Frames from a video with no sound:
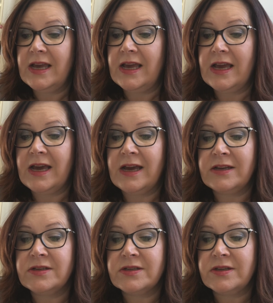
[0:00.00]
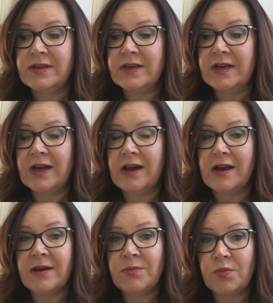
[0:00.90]
And
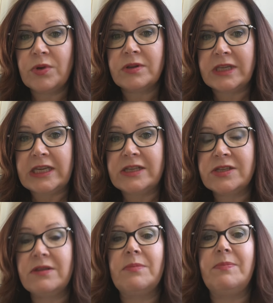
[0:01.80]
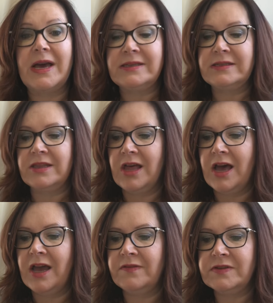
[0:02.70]
um, will lead to the best
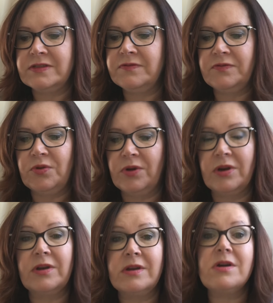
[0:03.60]
lives for